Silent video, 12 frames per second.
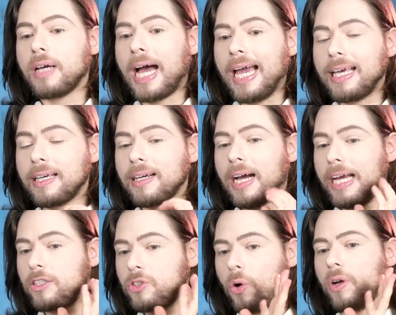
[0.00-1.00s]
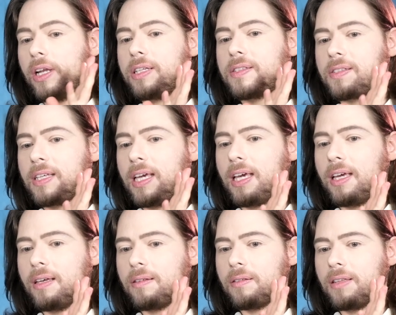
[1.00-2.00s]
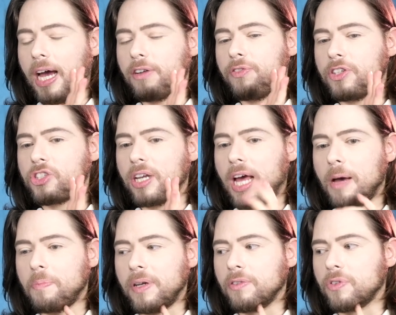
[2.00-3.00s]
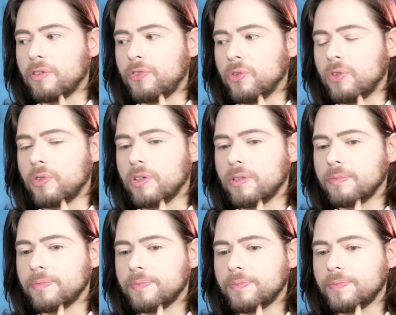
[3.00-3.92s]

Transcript: I totally see that vision happening for a funeral.